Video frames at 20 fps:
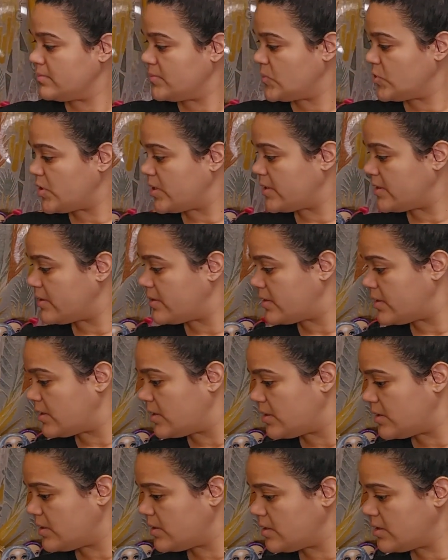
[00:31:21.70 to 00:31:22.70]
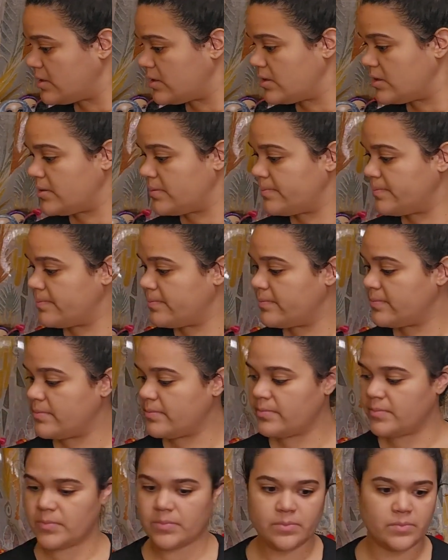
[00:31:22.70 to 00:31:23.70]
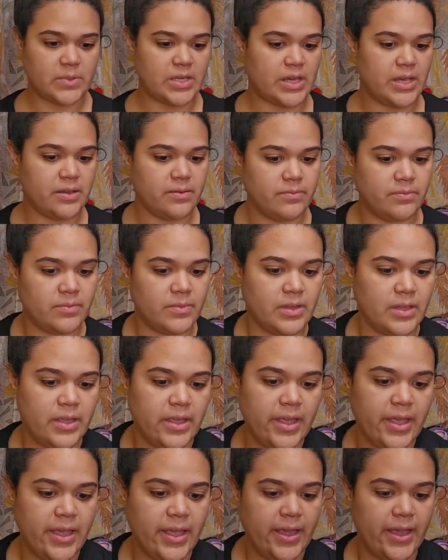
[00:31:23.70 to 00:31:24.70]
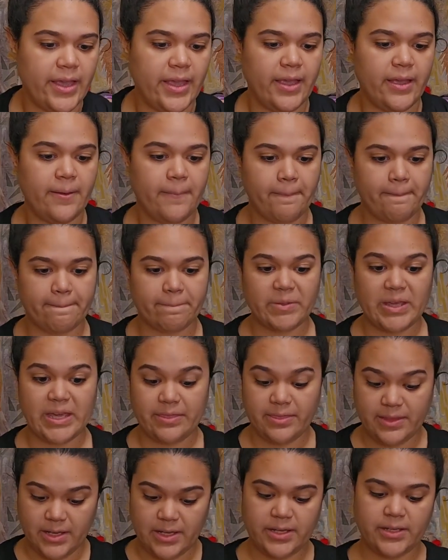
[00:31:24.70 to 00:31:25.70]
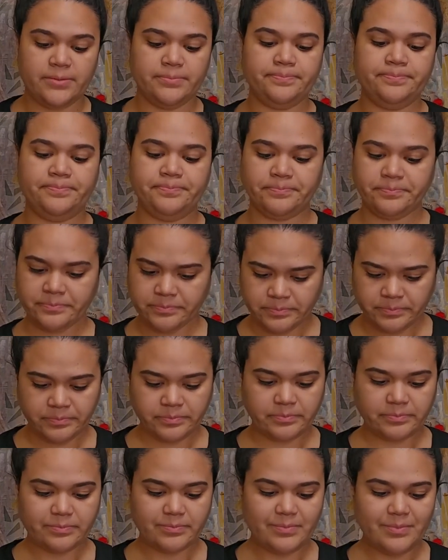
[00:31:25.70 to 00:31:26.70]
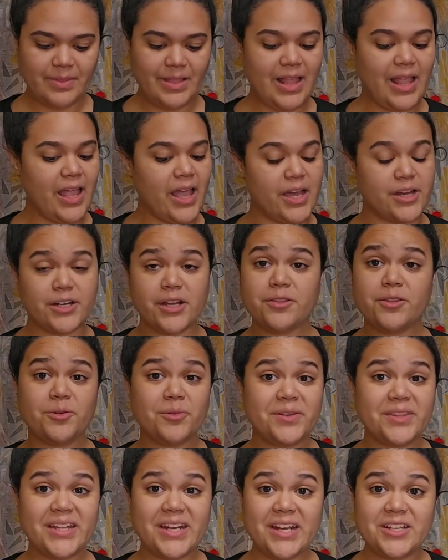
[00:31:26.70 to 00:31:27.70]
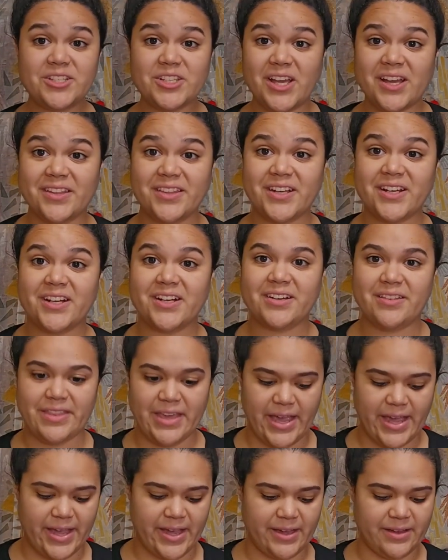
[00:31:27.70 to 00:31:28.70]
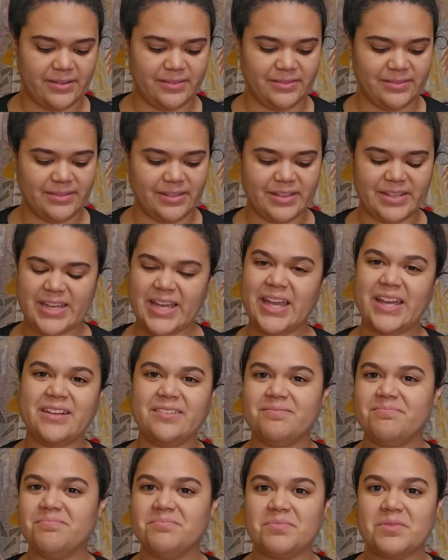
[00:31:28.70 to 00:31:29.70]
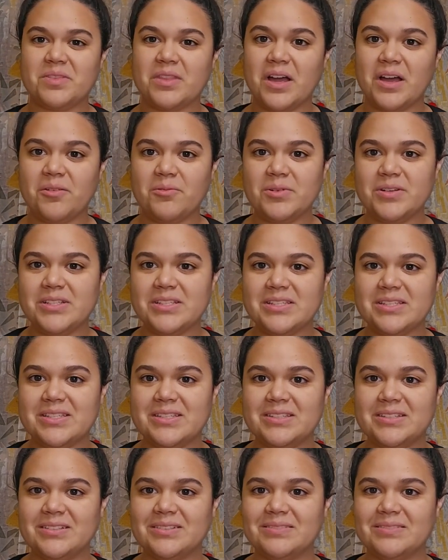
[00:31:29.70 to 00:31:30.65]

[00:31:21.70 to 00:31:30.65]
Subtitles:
Trying to think. Okay. And then another one that I saw there that, again, thought was,